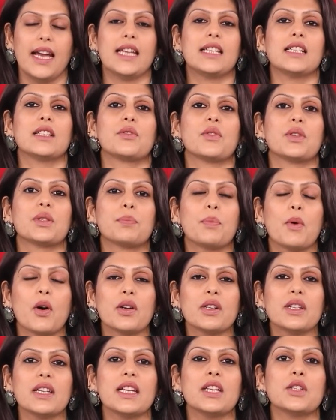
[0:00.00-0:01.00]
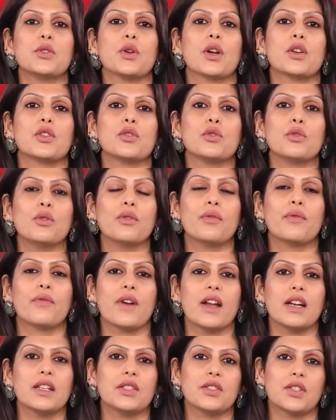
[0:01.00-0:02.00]
It is responding to a two
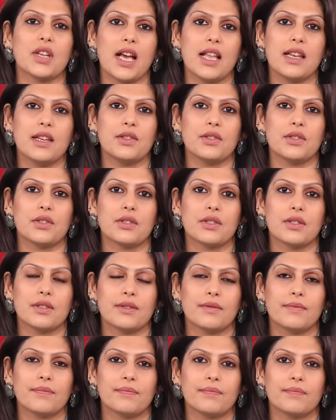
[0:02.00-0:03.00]
front challenge